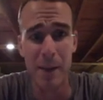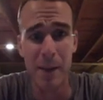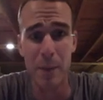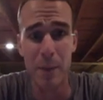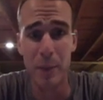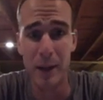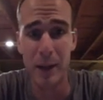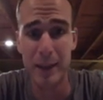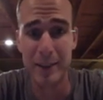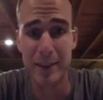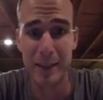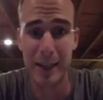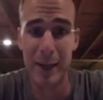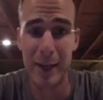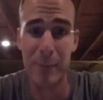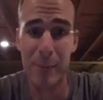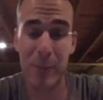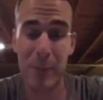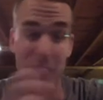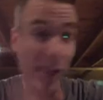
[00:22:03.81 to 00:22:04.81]
But
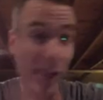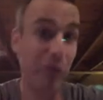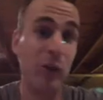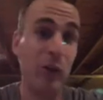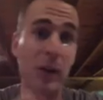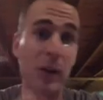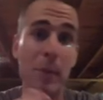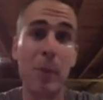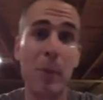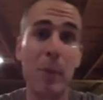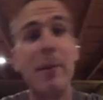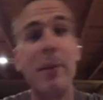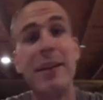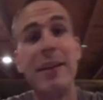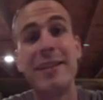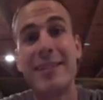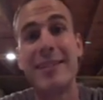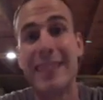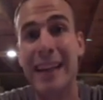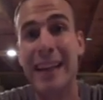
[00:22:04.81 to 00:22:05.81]
if you
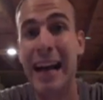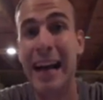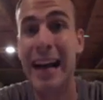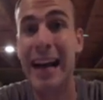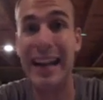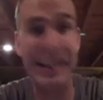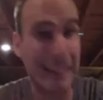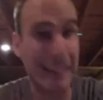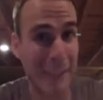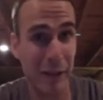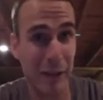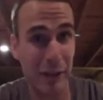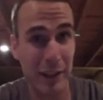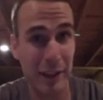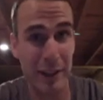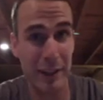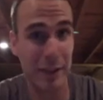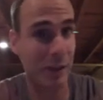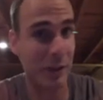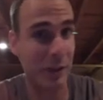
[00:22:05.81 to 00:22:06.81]
implement any of
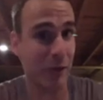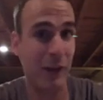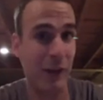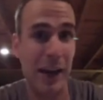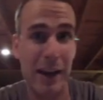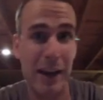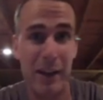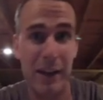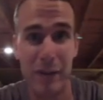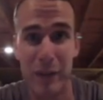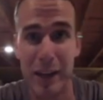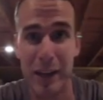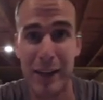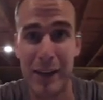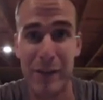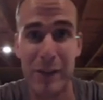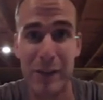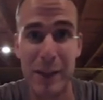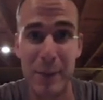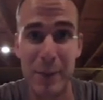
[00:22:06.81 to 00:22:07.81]
these 5 kind
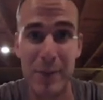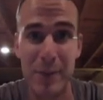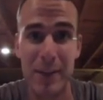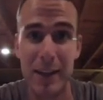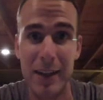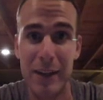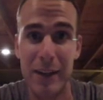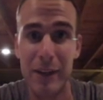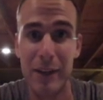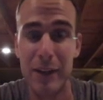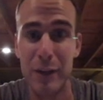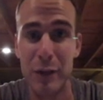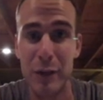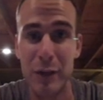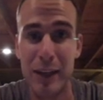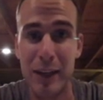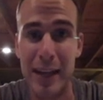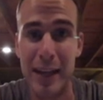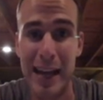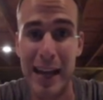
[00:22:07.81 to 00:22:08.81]
of tips that I've given you
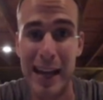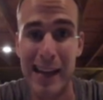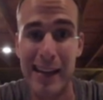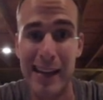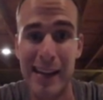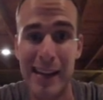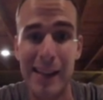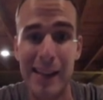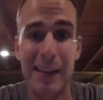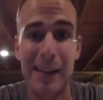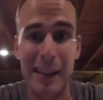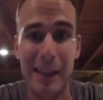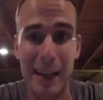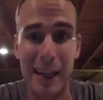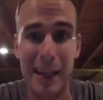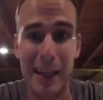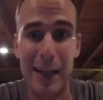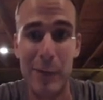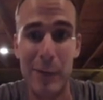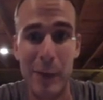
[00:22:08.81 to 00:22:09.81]
today,
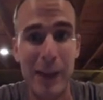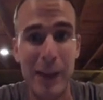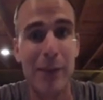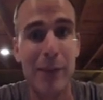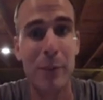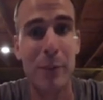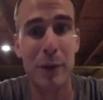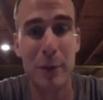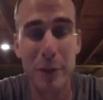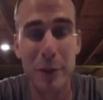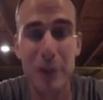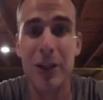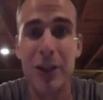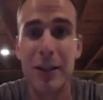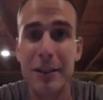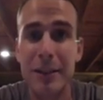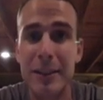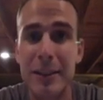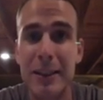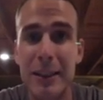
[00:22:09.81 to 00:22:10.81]
I can pretty much
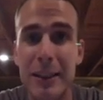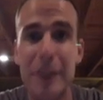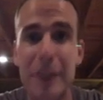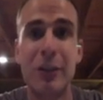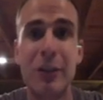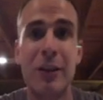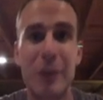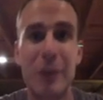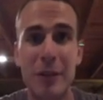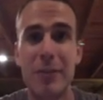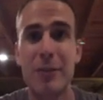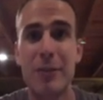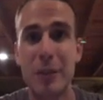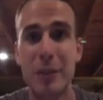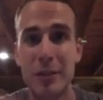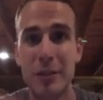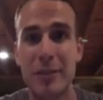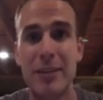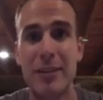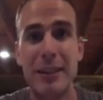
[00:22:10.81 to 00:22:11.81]
guarantee that you're going to
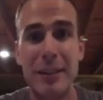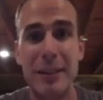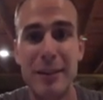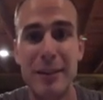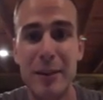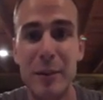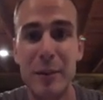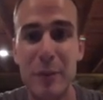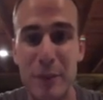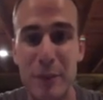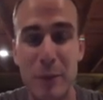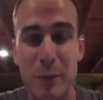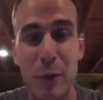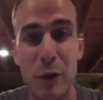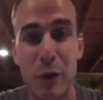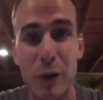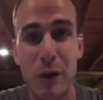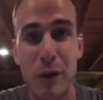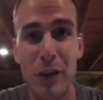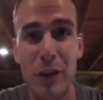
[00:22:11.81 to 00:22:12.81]
start to see some
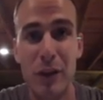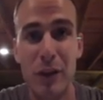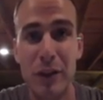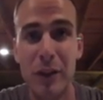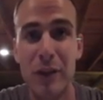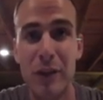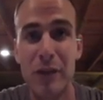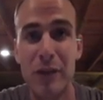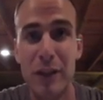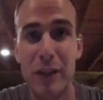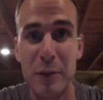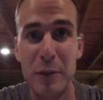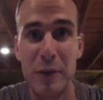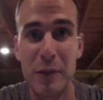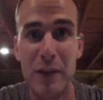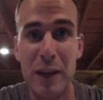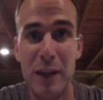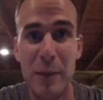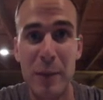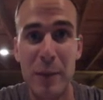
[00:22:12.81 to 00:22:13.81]
growth on your Facebook
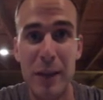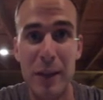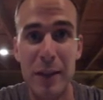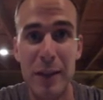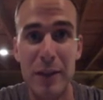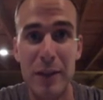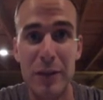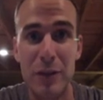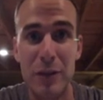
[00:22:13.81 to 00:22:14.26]
fan page.